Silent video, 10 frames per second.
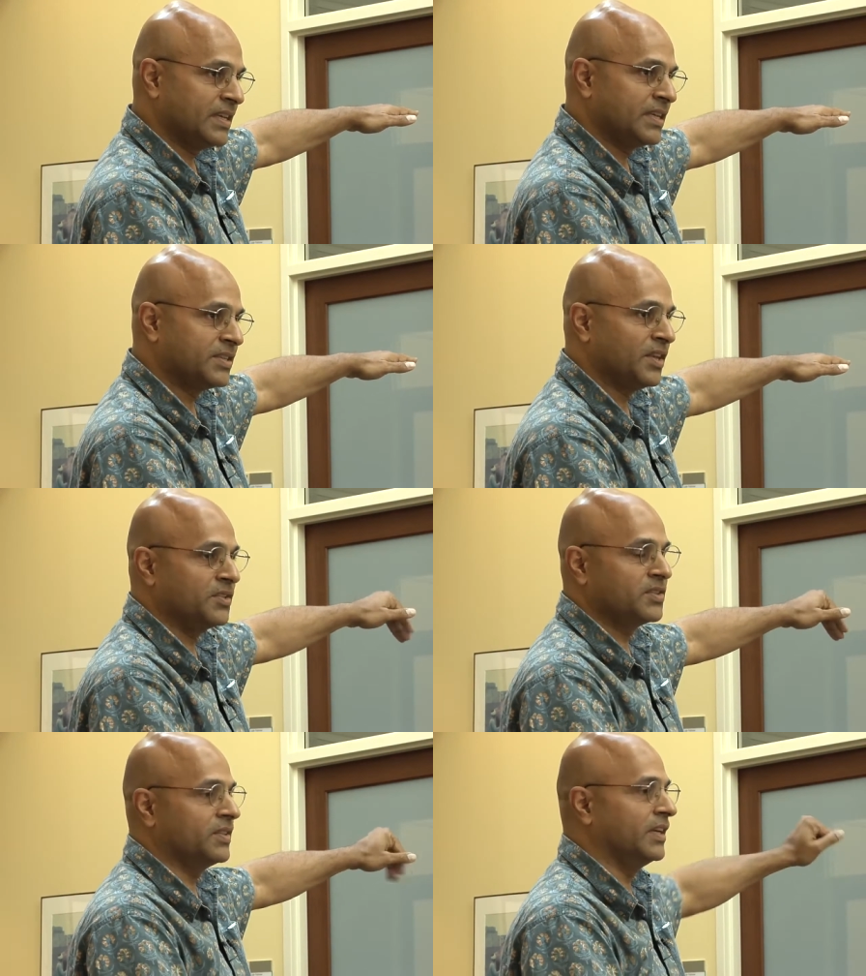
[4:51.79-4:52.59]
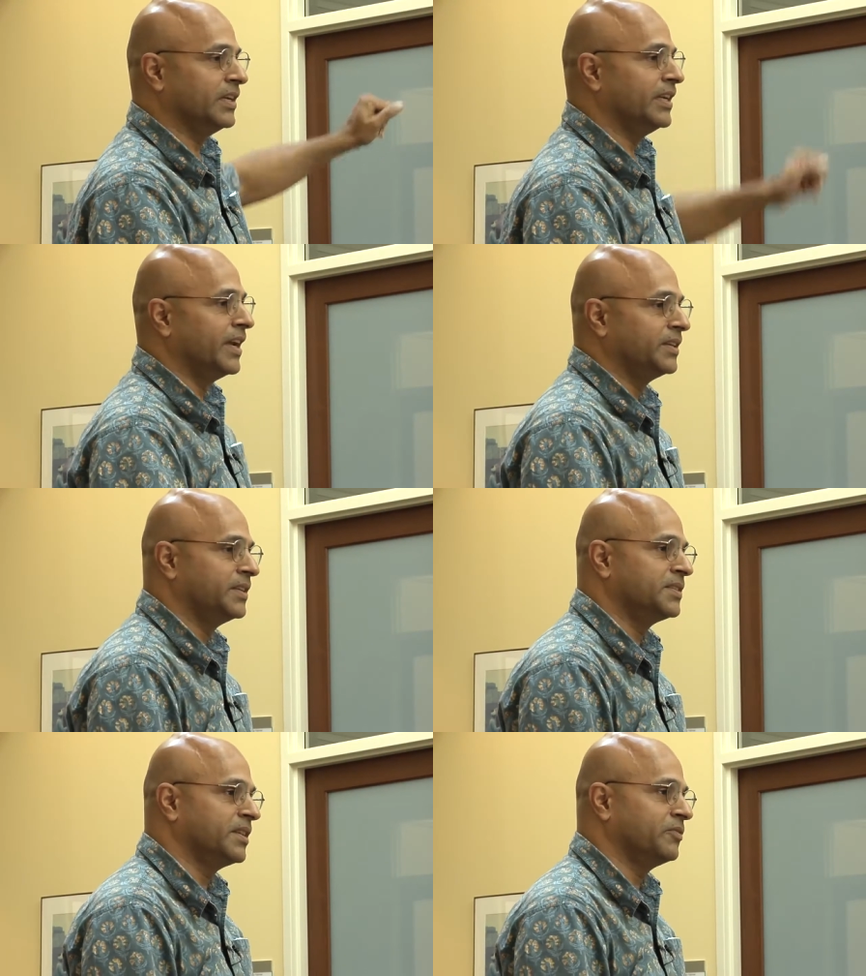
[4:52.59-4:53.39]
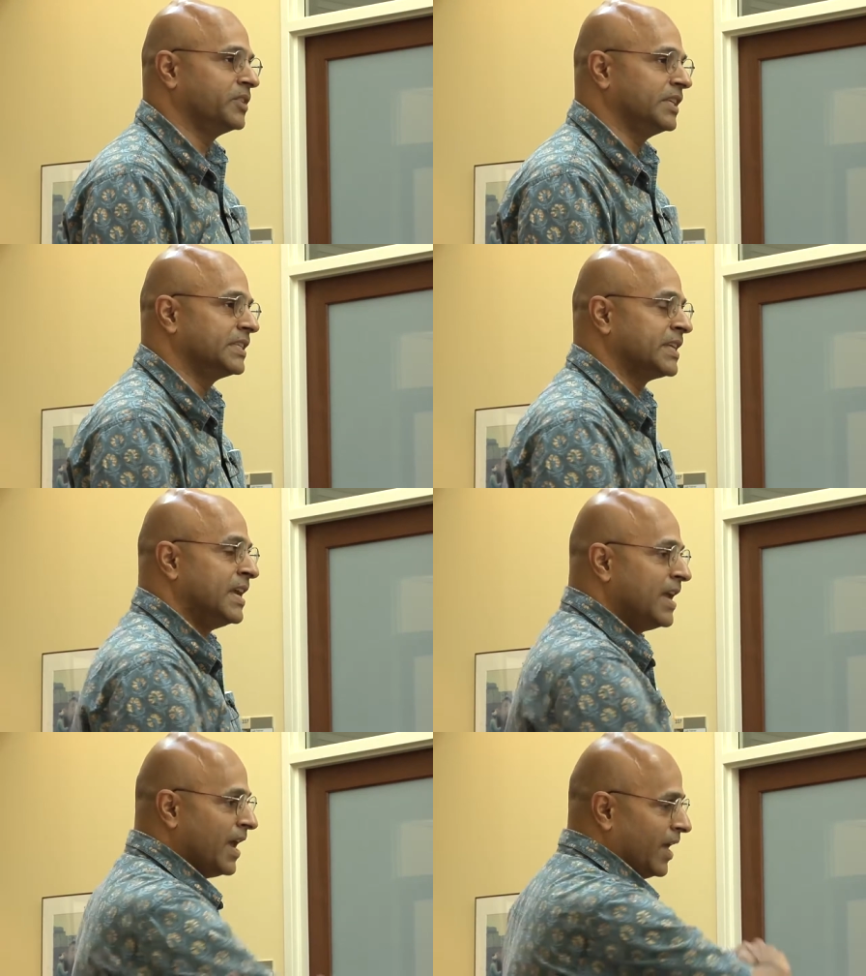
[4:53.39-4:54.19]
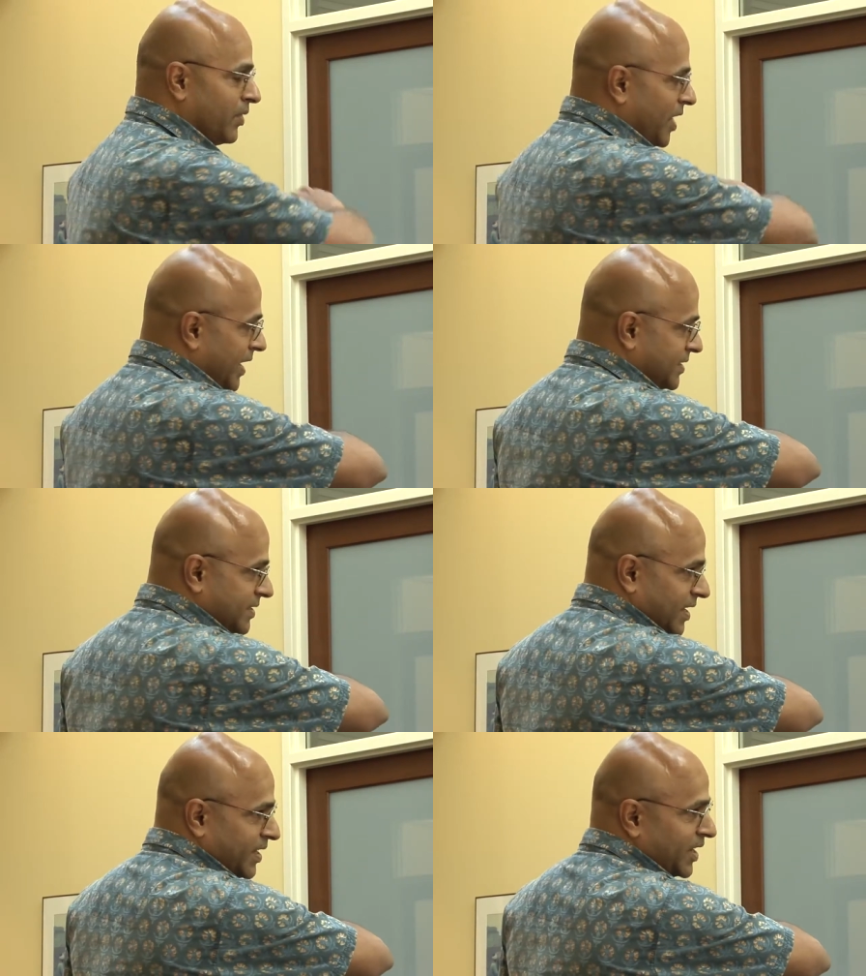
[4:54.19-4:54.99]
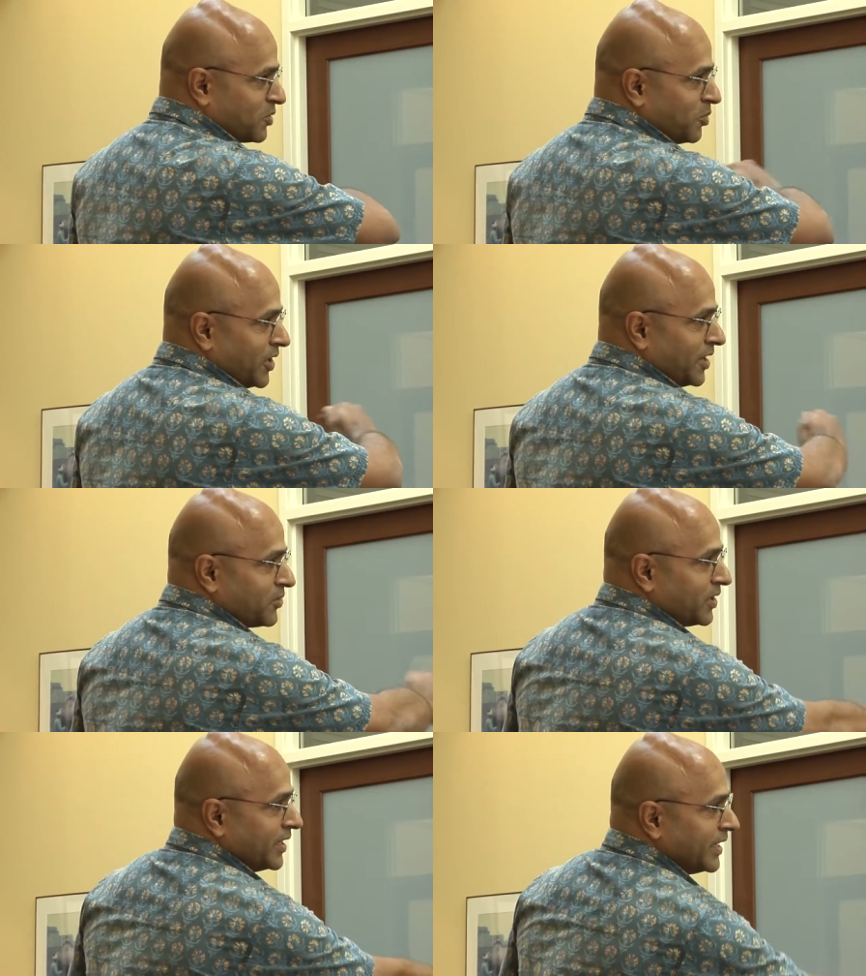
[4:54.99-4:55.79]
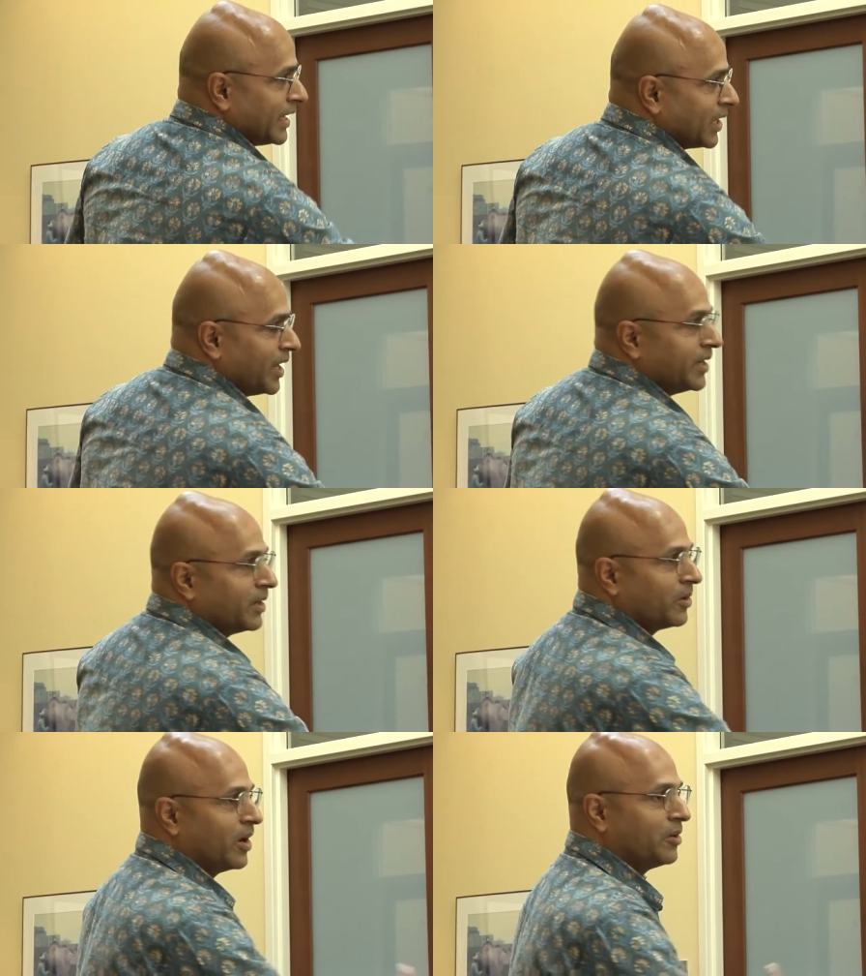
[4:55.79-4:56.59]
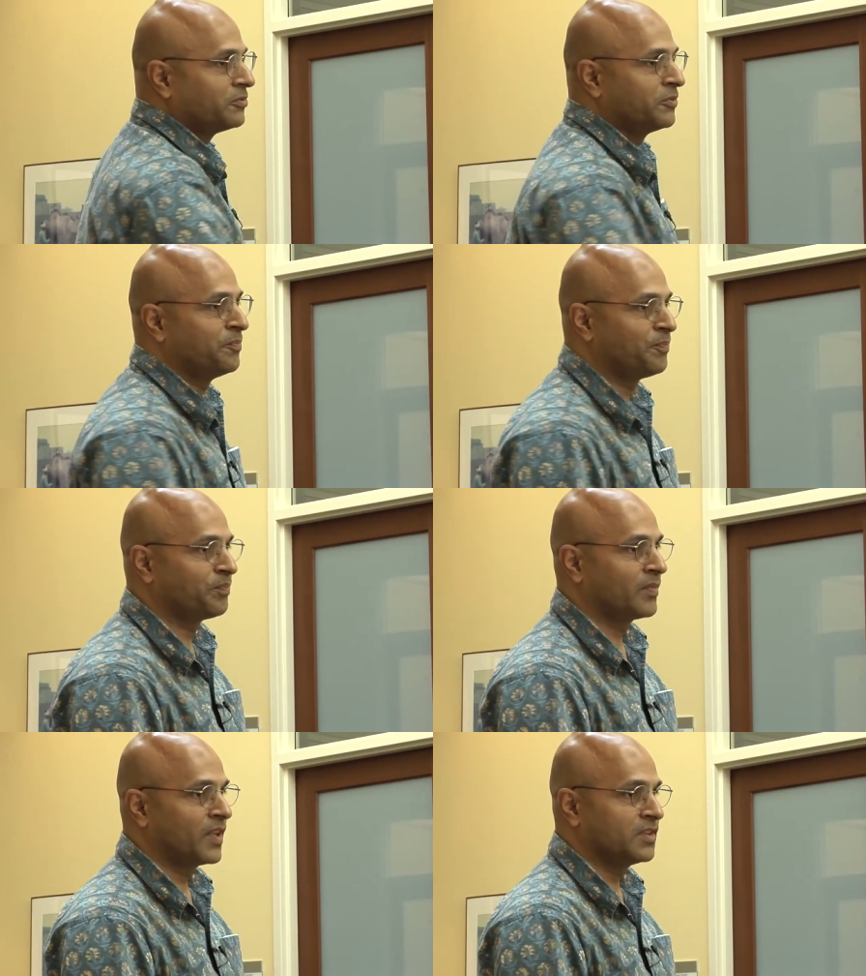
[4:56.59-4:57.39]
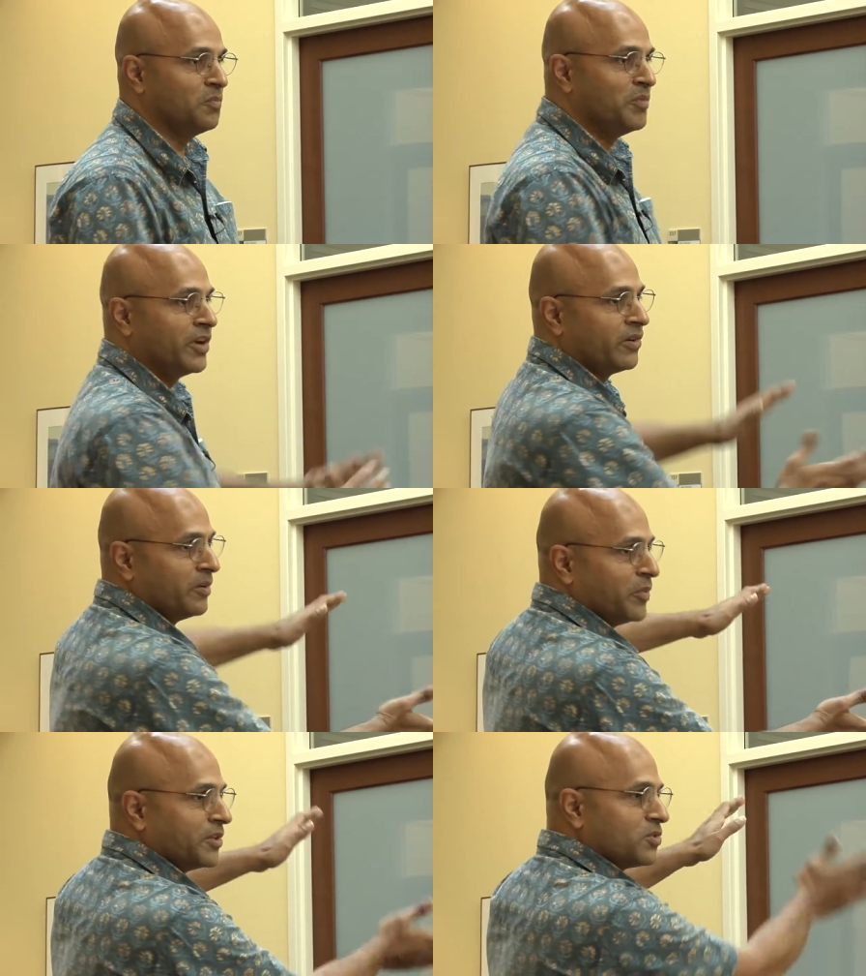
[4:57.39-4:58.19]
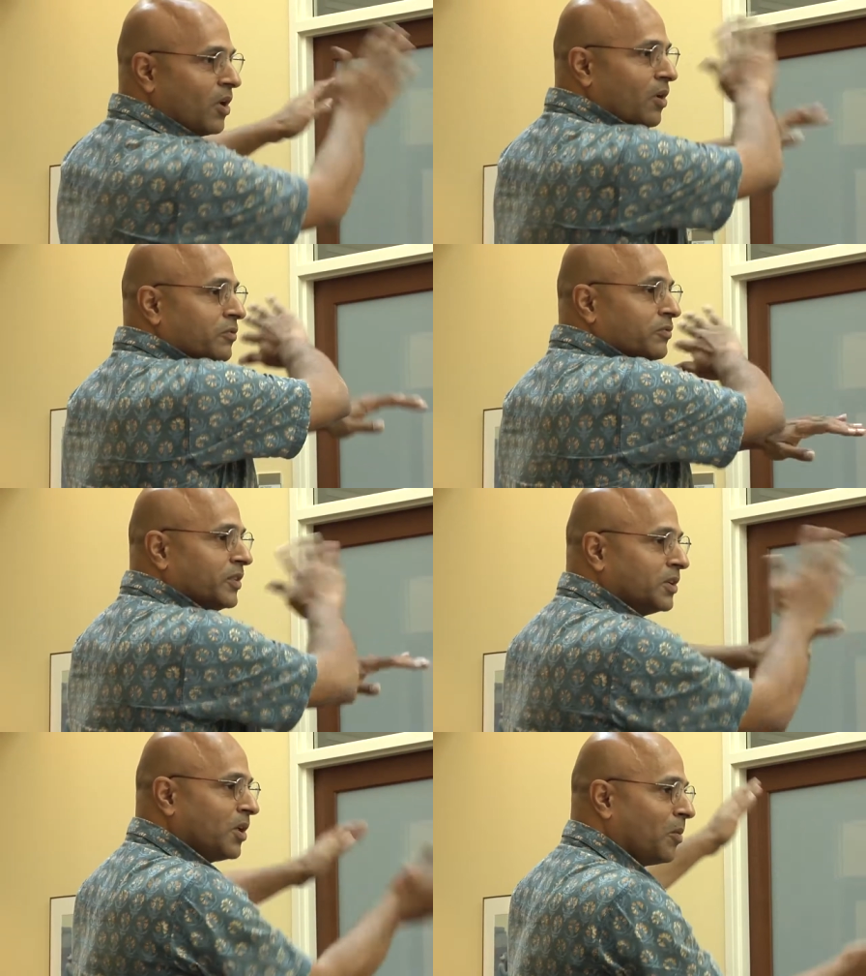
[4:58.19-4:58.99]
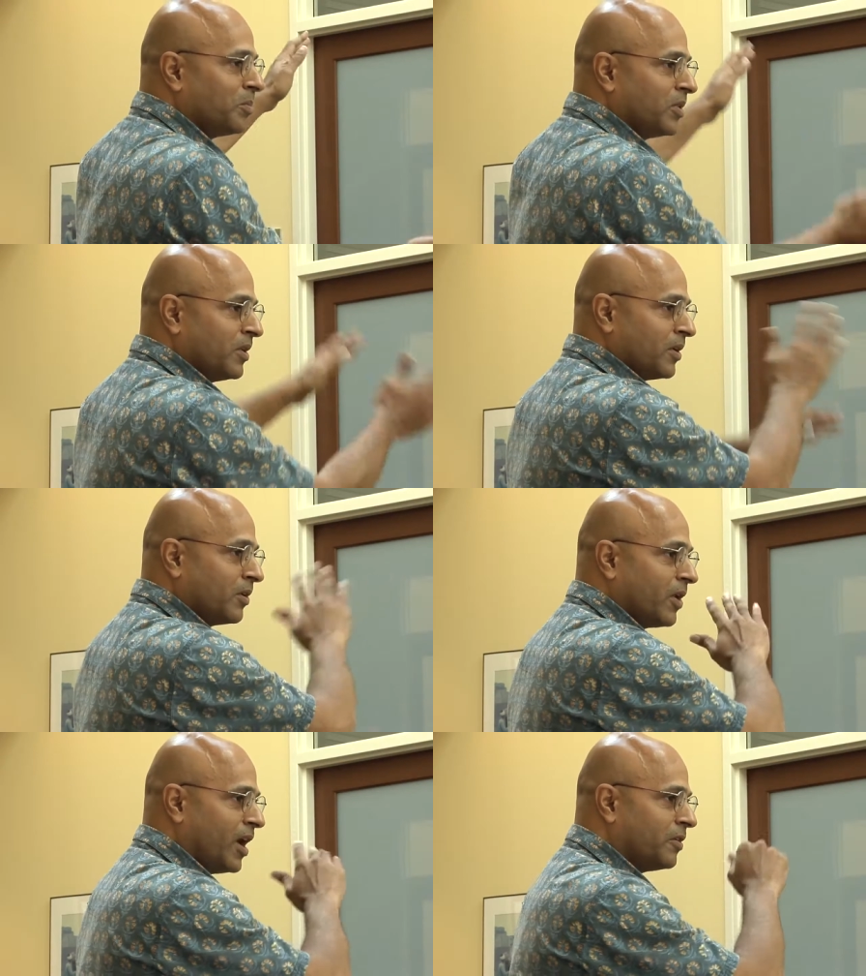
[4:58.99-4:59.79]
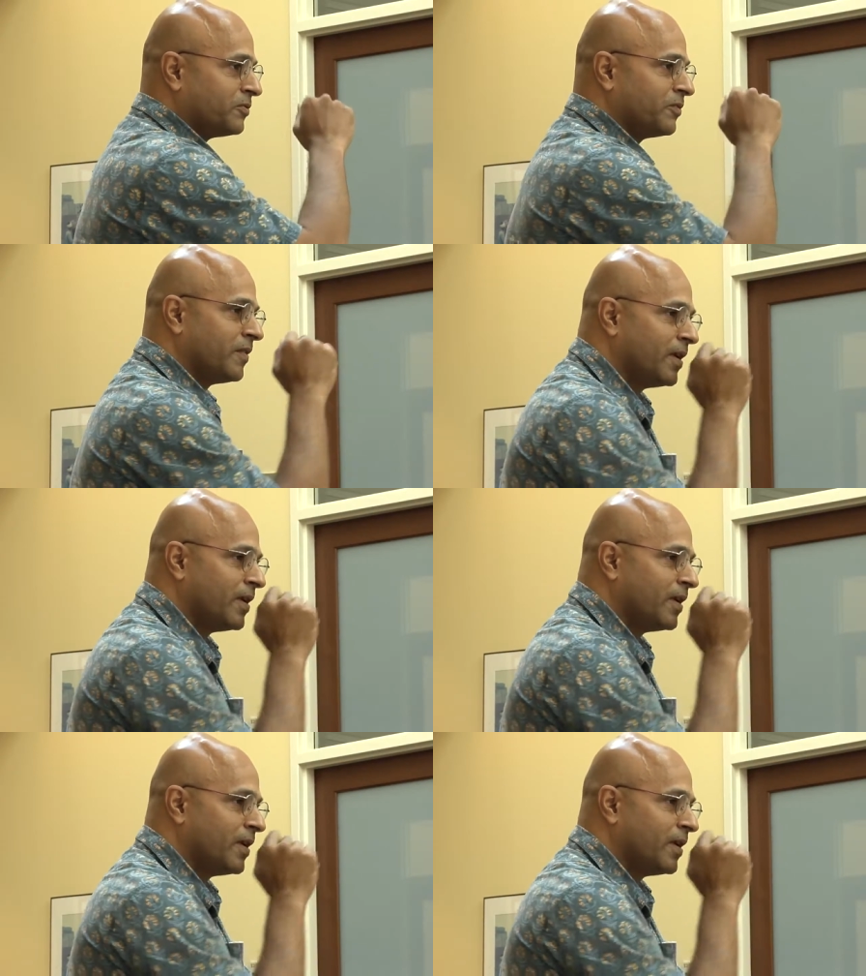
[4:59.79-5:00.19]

since the early 1970s. And that's an exponentially declining graph, a mirror image of the top graph.